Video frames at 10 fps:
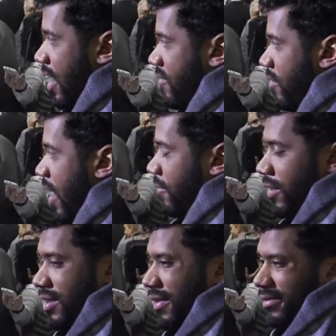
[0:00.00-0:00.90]

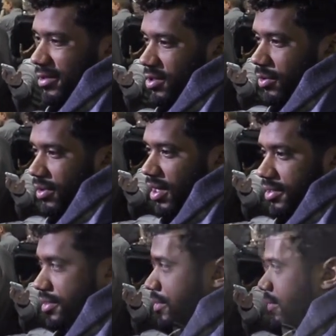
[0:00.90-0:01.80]
have really nothing to do with us.